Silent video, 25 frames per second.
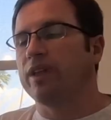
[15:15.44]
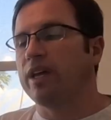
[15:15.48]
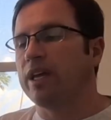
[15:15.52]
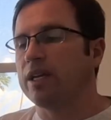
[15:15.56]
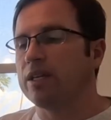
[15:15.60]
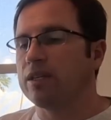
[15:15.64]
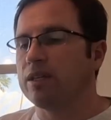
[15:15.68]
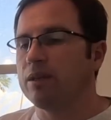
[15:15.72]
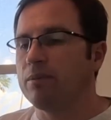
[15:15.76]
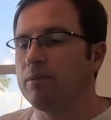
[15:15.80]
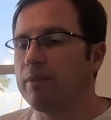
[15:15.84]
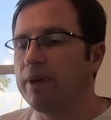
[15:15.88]
so
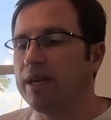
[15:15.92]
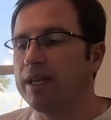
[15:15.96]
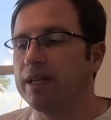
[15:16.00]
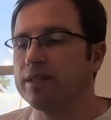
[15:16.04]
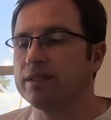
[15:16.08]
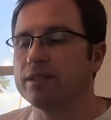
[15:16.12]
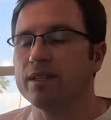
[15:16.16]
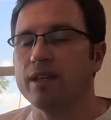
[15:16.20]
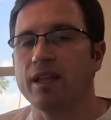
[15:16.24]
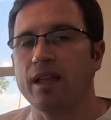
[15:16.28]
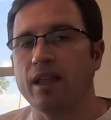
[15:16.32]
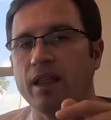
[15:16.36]
that
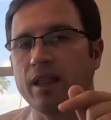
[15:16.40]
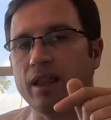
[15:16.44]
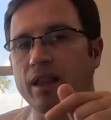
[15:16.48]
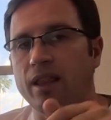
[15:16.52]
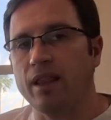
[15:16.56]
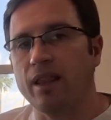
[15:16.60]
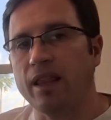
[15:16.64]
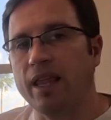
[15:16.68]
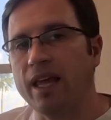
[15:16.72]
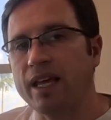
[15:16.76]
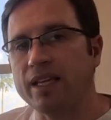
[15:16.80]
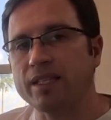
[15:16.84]
makes
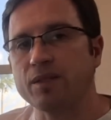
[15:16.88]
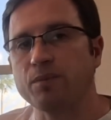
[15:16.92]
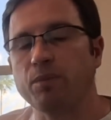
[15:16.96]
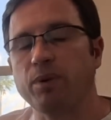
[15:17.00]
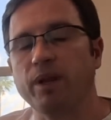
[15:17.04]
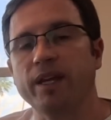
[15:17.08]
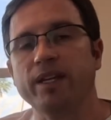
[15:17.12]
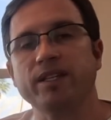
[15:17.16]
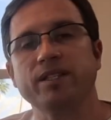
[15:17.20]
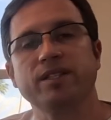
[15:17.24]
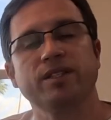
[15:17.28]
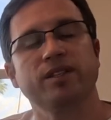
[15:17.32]

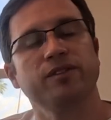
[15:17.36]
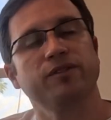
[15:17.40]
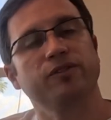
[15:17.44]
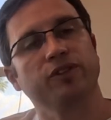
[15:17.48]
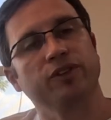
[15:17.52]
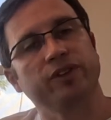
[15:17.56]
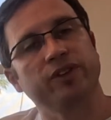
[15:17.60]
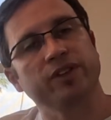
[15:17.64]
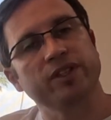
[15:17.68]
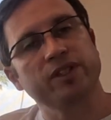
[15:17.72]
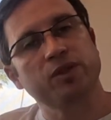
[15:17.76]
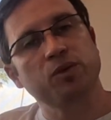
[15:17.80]
last
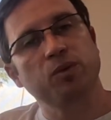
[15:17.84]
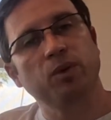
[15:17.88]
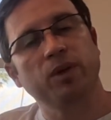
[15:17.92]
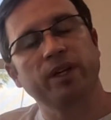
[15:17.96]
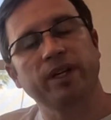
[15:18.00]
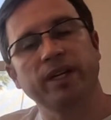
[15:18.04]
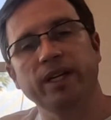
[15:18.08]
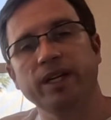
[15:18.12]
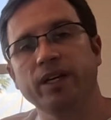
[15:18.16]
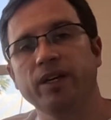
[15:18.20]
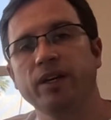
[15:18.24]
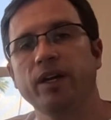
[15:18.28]
place for
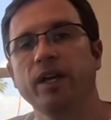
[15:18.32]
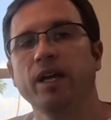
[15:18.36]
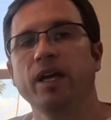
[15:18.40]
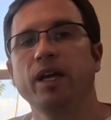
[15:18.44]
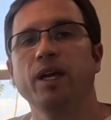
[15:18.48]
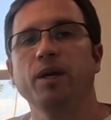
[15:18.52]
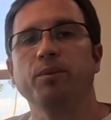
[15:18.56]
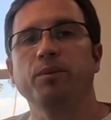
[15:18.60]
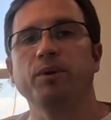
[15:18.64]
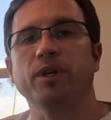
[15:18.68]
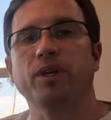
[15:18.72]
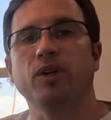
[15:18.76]
this one
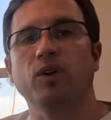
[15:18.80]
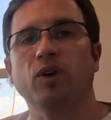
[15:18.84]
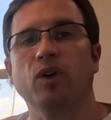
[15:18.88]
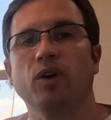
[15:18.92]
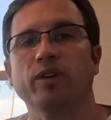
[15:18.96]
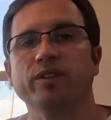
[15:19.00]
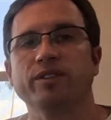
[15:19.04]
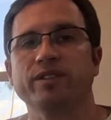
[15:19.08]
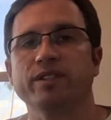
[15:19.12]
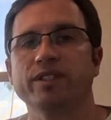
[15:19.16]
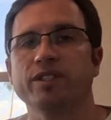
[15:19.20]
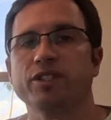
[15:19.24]
here,
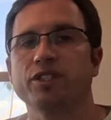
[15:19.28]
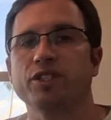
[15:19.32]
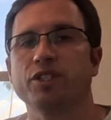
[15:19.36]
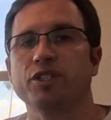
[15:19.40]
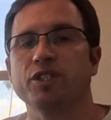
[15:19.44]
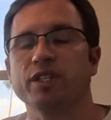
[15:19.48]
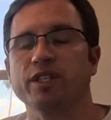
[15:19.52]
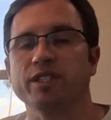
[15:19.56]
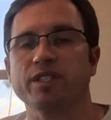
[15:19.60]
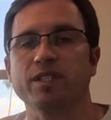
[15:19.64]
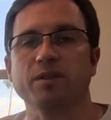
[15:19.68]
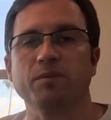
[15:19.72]
because
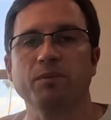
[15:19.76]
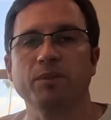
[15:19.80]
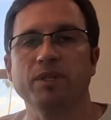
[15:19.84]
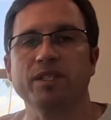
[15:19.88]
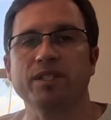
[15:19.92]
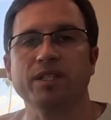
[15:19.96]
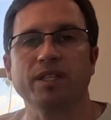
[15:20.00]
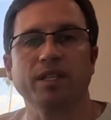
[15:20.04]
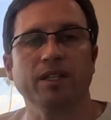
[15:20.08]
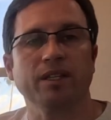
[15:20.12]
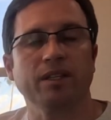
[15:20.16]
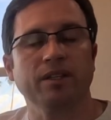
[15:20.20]
it's
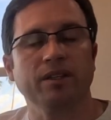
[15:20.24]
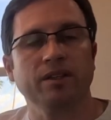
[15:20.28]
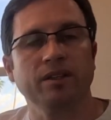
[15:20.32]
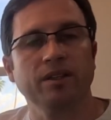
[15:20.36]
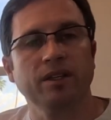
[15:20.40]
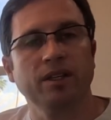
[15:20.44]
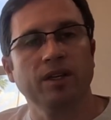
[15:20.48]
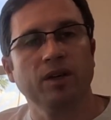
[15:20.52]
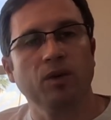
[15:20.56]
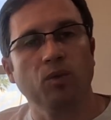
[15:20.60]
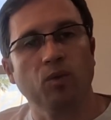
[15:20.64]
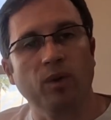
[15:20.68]
just
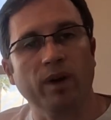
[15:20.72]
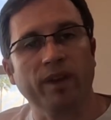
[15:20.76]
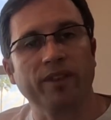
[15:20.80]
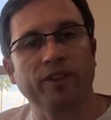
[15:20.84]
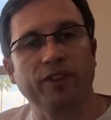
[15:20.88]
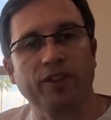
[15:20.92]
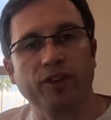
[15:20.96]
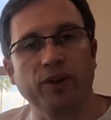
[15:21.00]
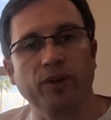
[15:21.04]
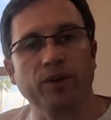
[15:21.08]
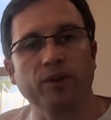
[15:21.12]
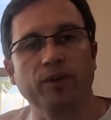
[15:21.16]
missing
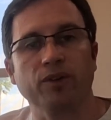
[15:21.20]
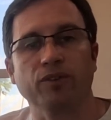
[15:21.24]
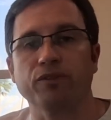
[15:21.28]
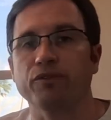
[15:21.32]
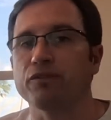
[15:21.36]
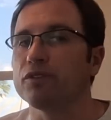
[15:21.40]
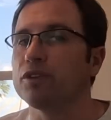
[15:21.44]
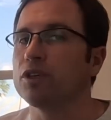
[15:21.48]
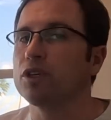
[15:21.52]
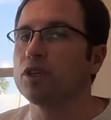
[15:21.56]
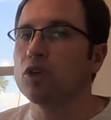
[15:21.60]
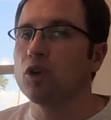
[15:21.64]
one
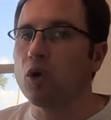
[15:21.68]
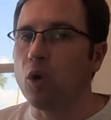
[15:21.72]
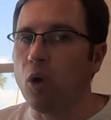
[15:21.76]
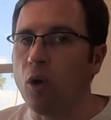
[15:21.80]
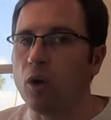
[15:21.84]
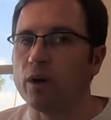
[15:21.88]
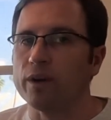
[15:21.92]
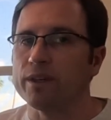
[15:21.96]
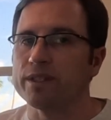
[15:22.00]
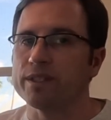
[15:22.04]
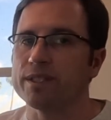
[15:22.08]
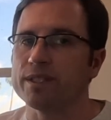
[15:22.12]
third of the
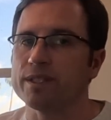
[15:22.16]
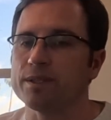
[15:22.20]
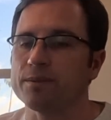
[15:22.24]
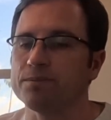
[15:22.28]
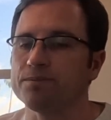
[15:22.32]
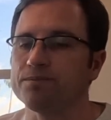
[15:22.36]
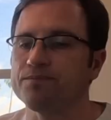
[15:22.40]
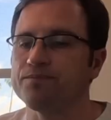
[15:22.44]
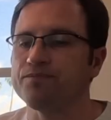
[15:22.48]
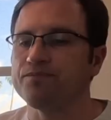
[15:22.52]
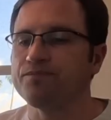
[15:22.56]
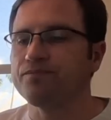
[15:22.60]

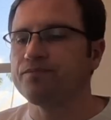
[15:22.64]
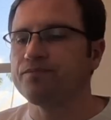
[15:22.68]
cores.